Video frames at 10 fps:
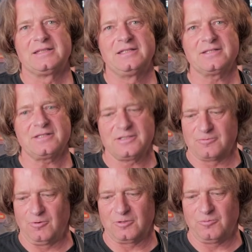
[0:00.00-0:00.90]
This is
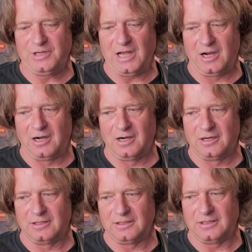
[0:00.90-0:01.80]
what we
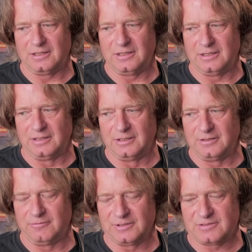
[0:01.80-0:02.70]
are.
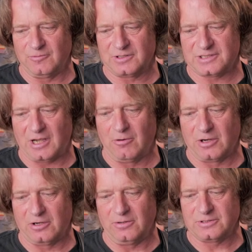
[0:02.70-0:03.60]
What's our
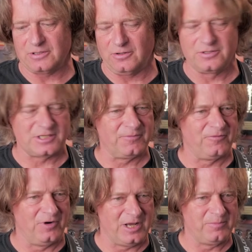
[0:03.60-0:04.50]
concept
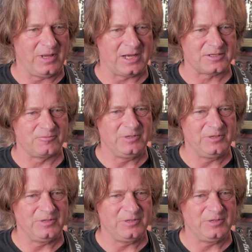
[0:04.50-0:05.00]
for AmpX?